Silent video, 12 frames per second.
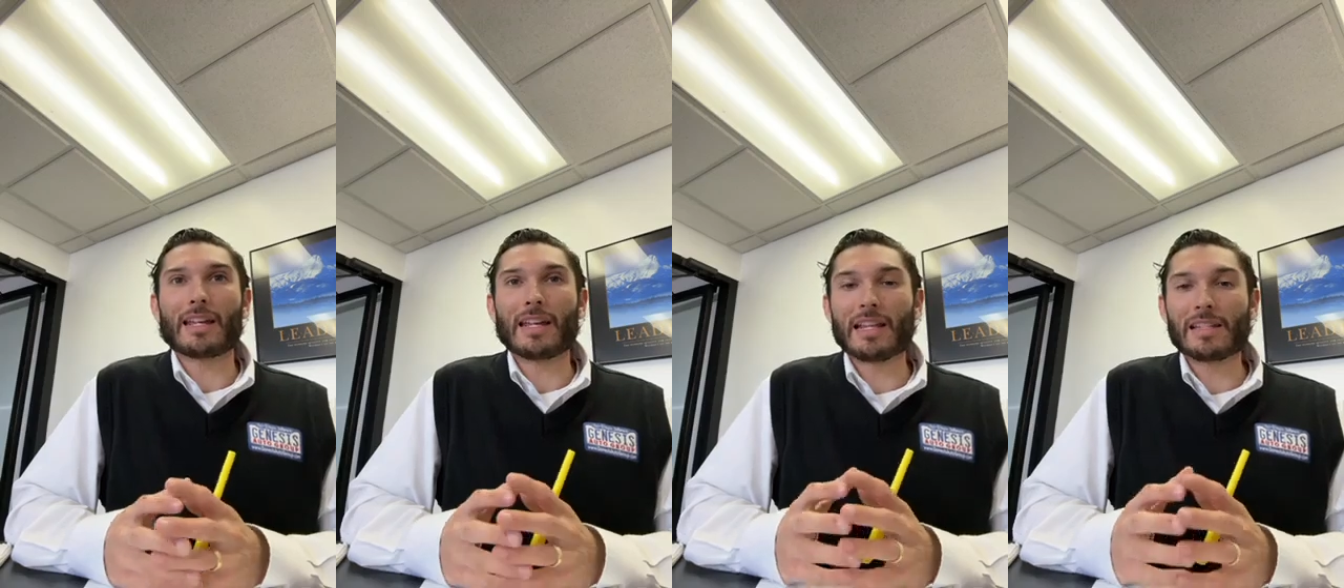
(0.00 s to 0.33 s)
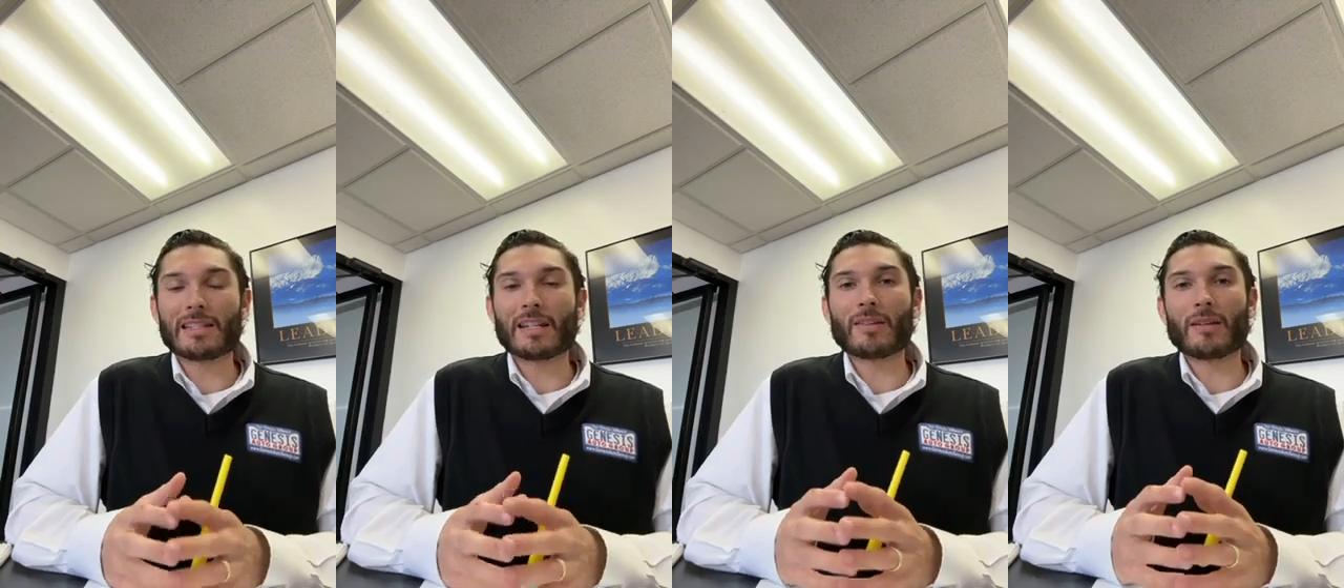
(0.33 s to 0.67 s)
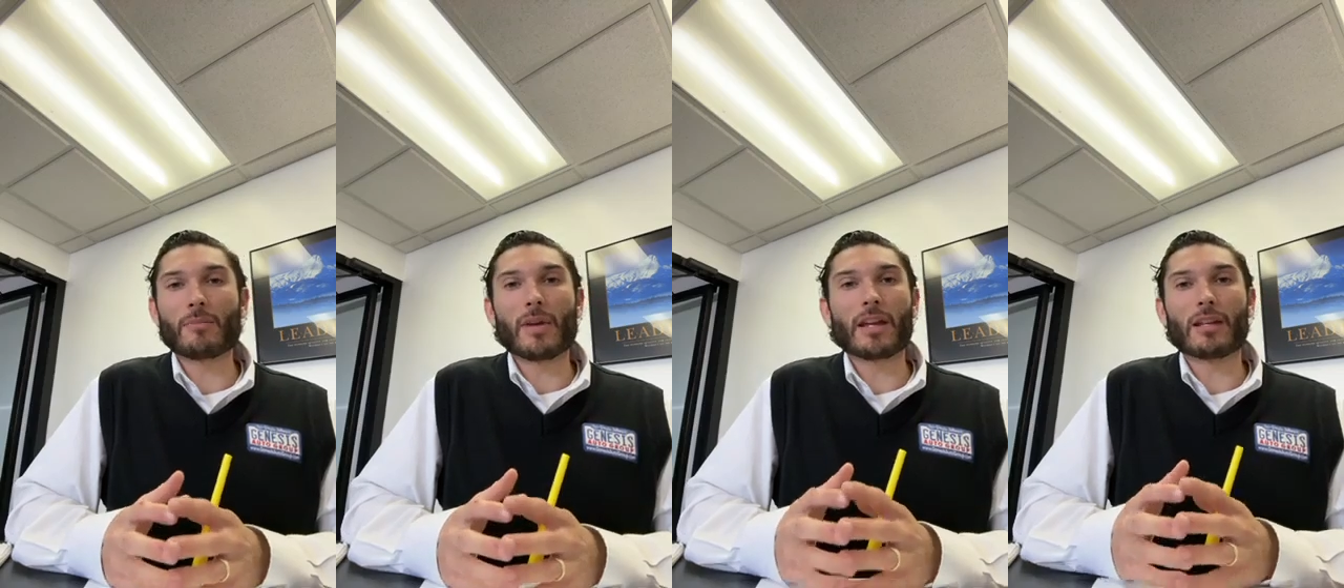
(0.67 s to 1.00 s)
instantly
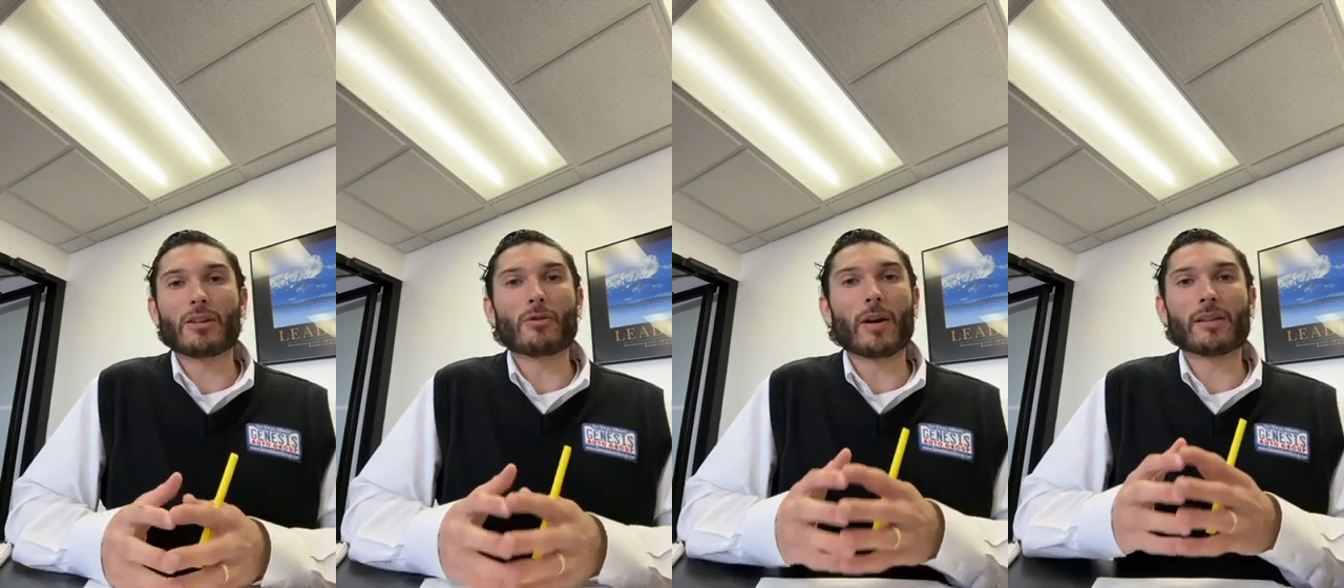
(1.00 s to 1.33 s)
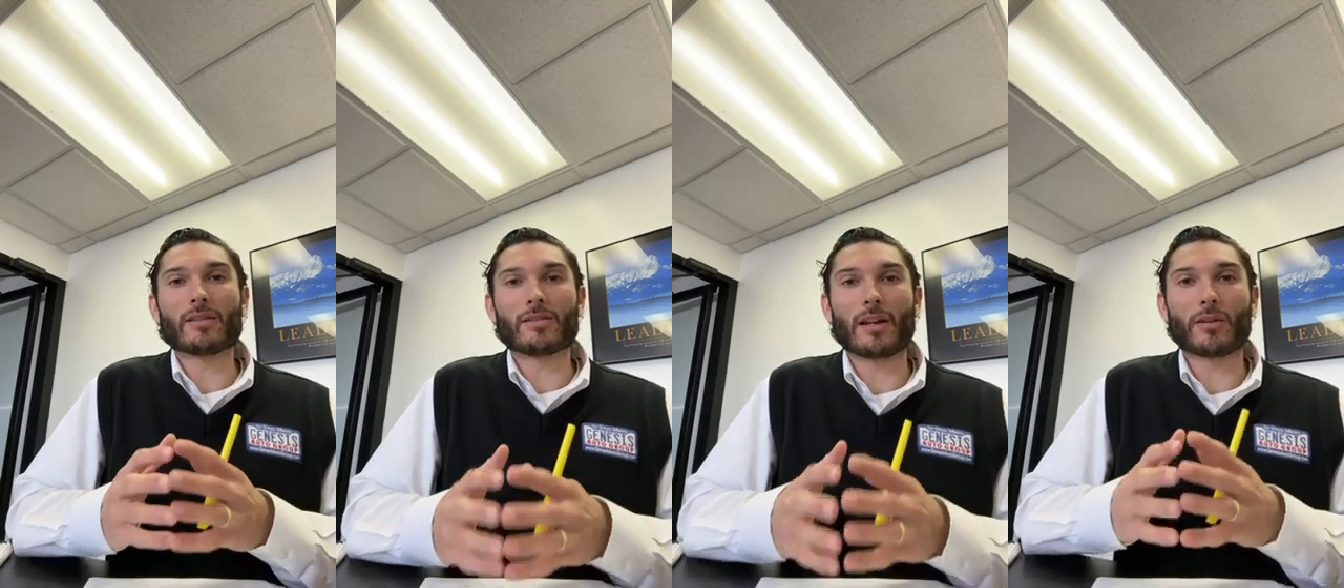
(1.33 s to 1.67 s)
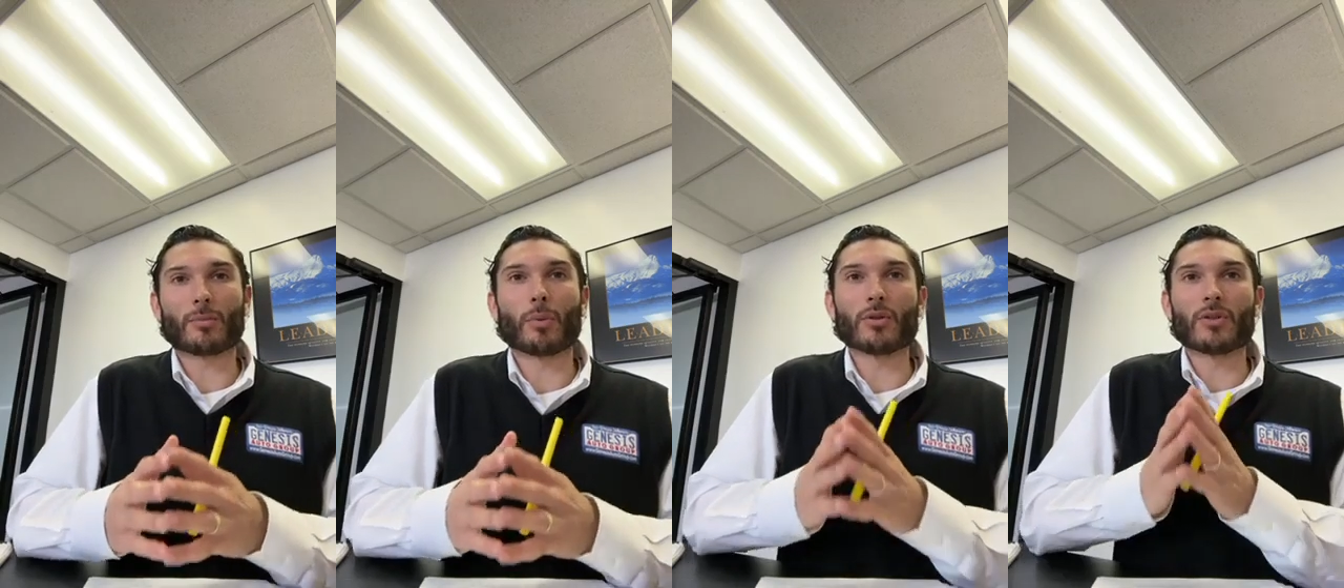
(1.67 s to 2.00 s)
make you as a
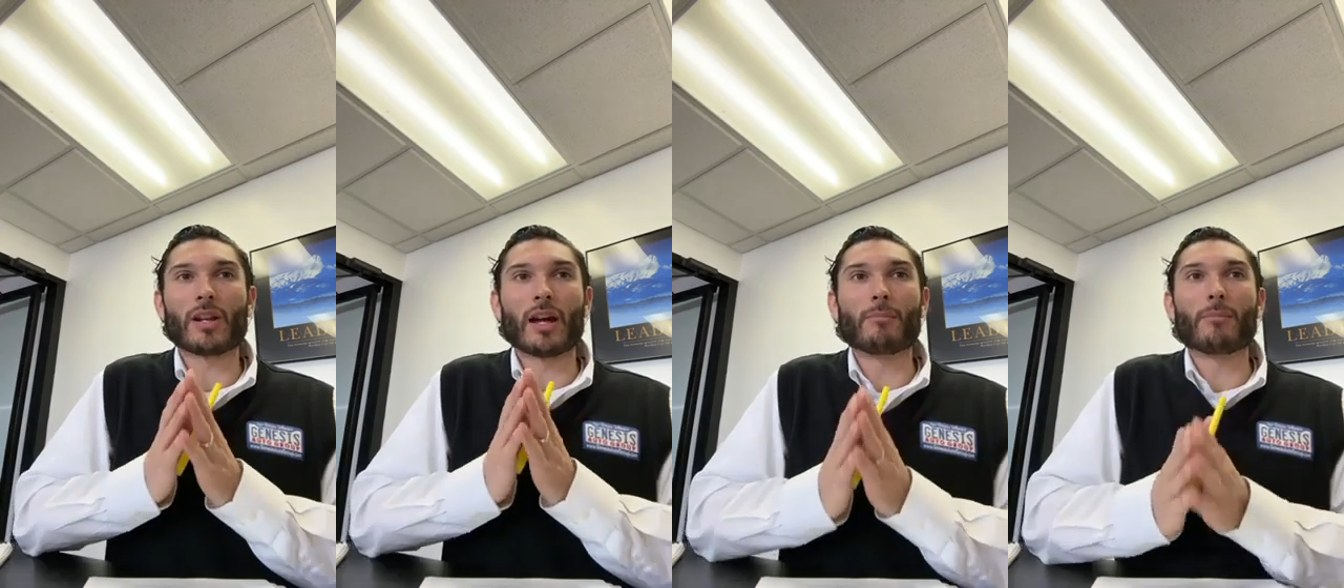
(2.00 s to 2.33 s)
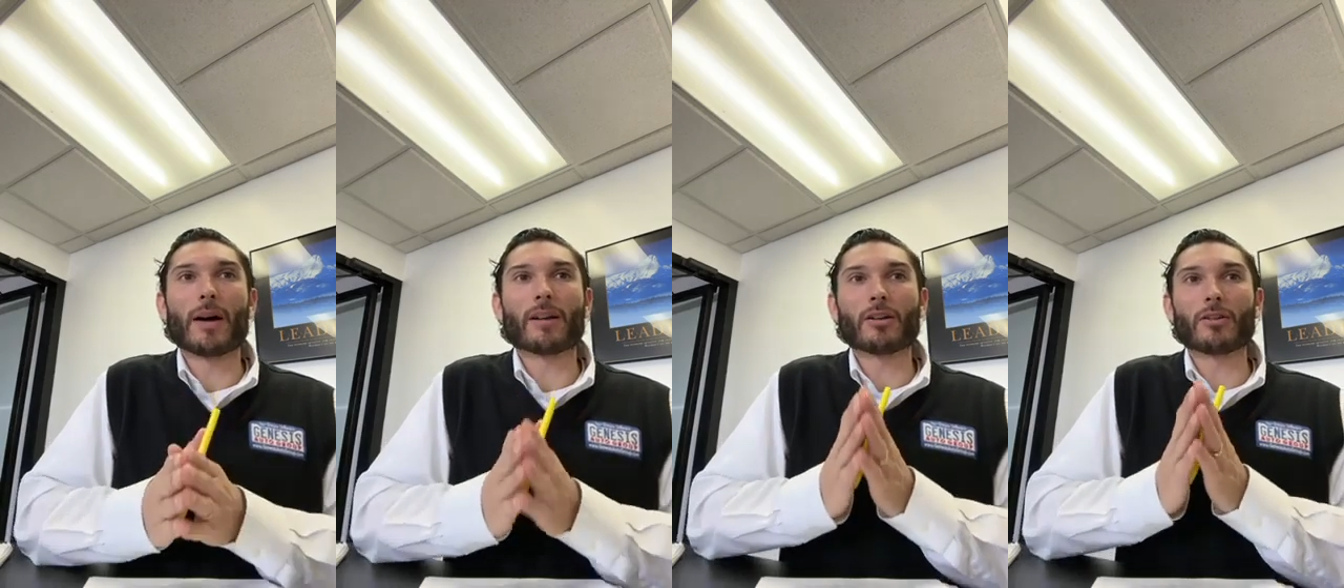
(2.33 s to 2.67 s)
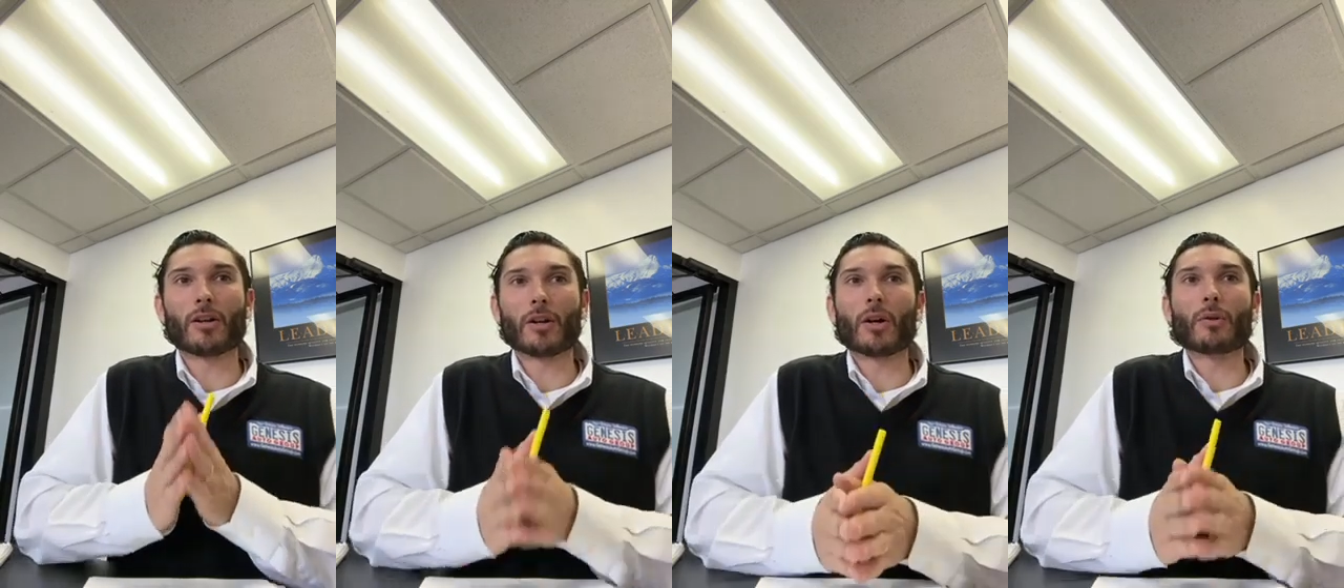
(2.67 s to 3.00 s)
salesperson a better
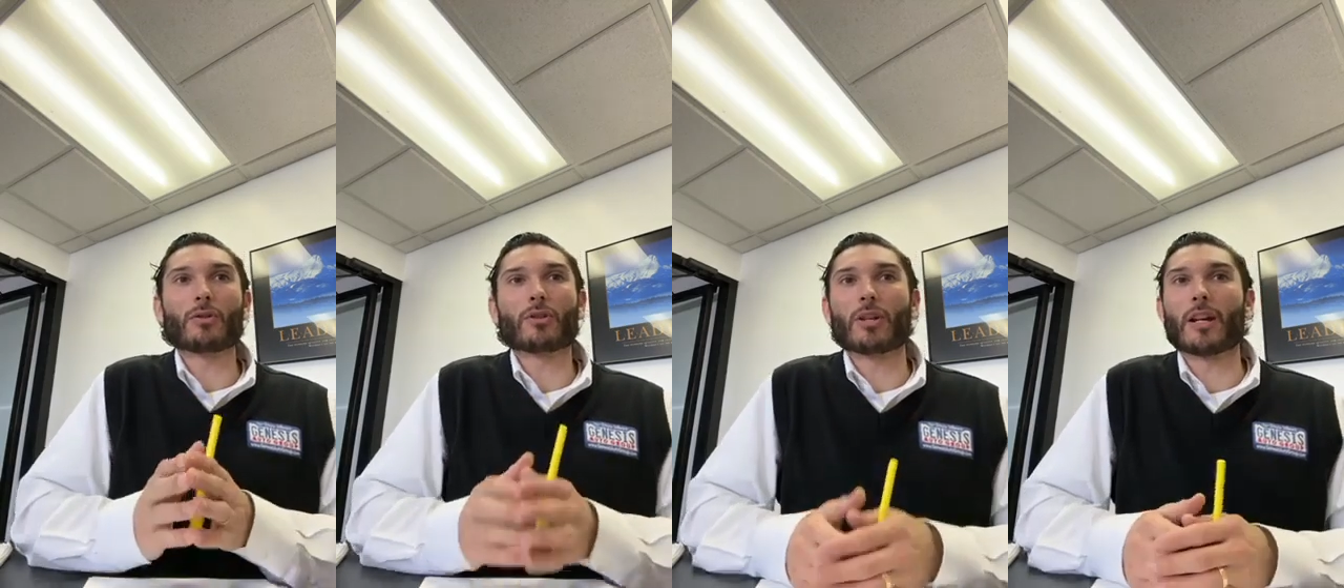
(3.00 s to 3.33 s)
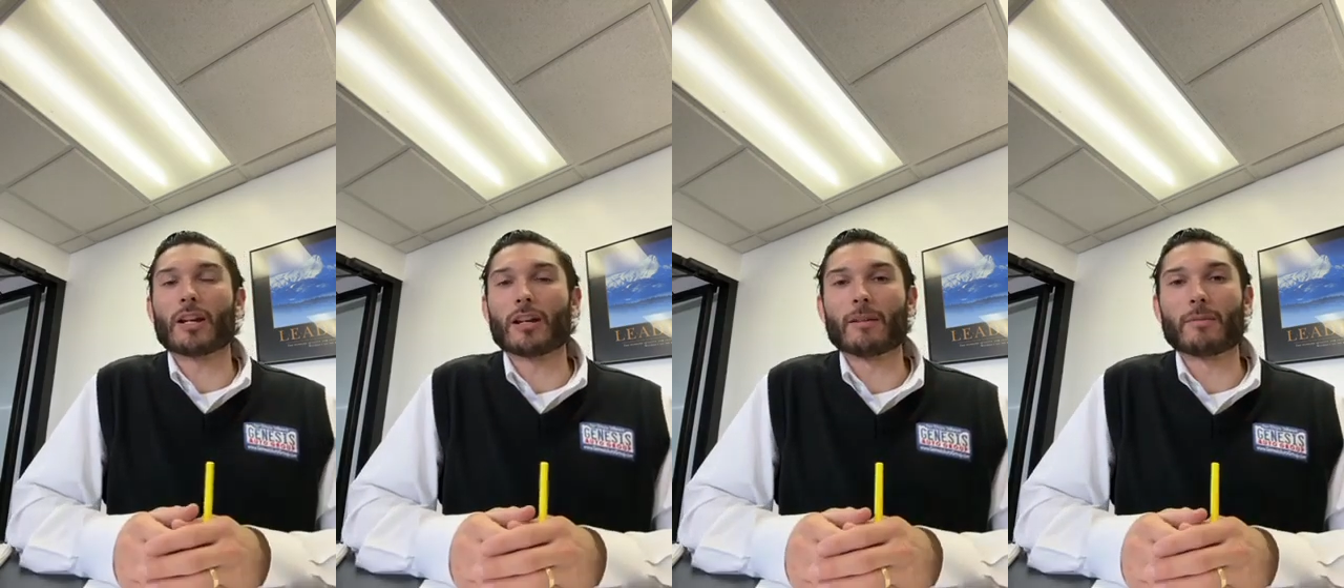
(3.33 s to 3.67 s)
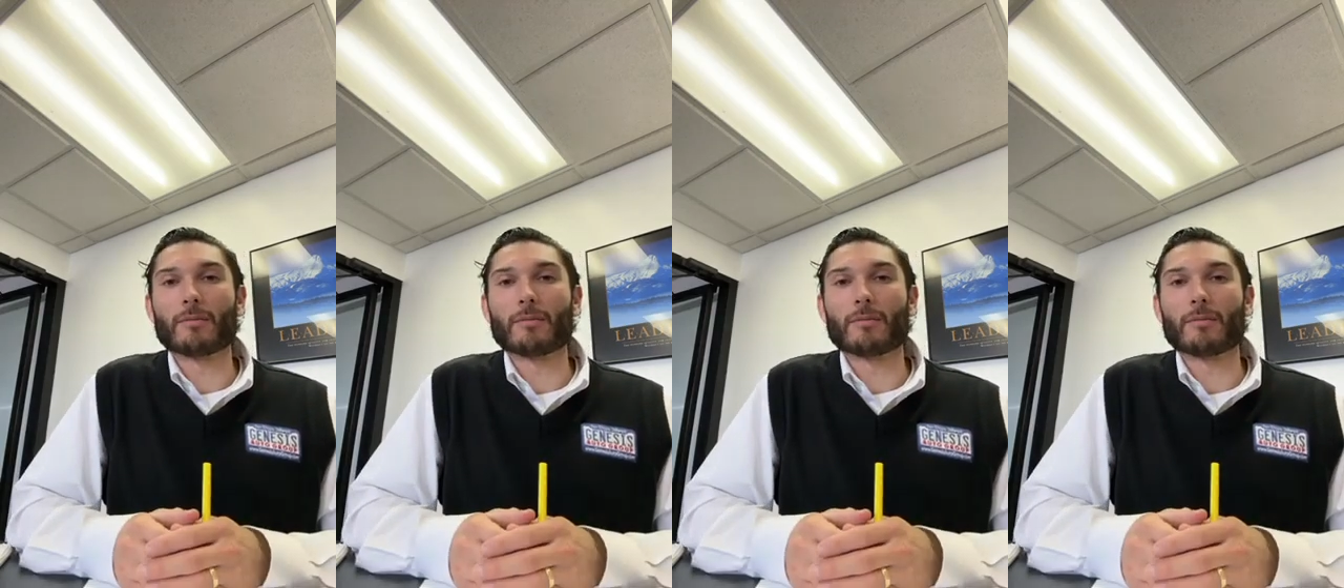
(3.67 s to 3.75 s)
negotiator.